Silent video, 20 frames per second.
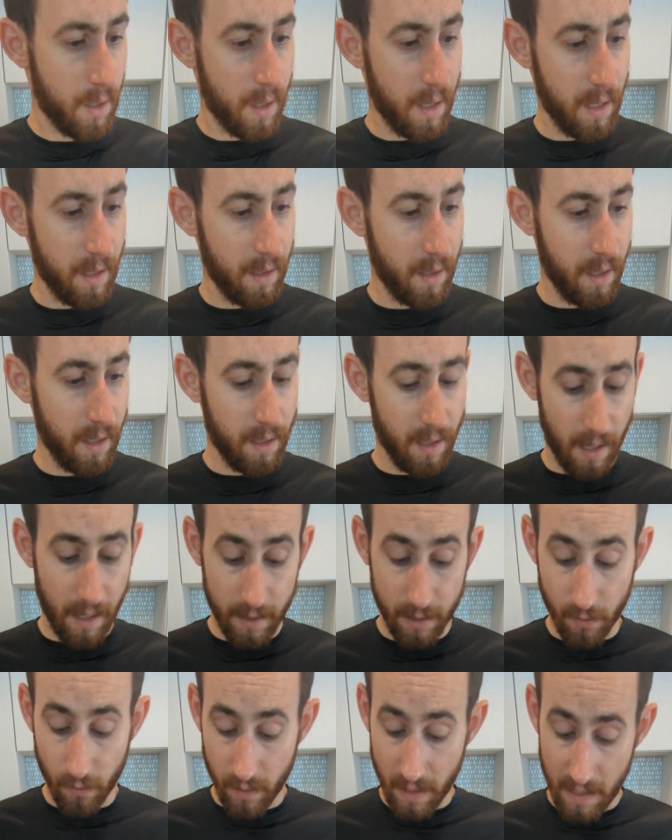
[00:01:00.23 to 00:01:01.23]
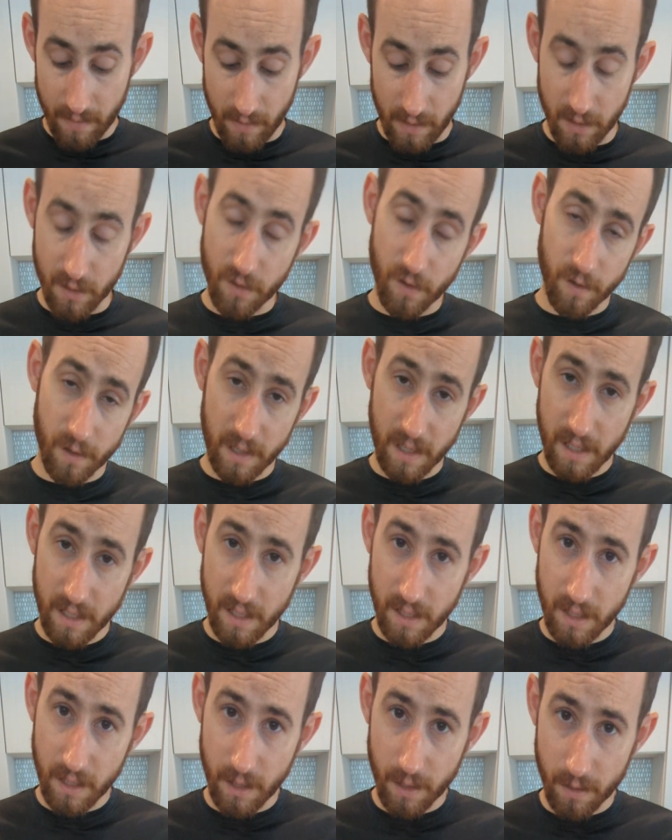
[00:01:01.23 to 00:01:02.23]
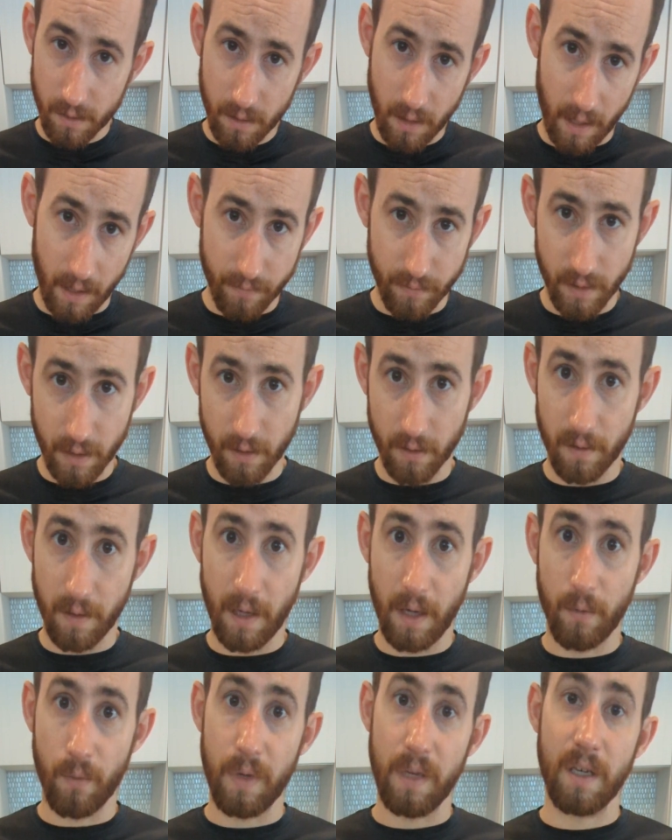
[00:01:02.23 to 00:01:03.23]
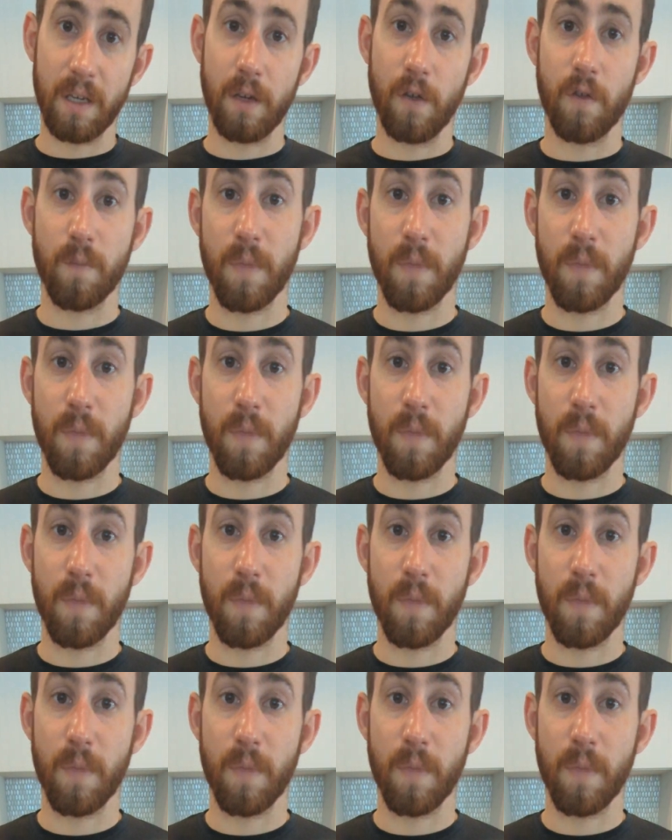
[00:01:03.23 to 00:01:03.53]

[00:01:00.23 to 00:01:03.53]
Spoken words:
And then I don't have a tourniquet in here. I figure that we can use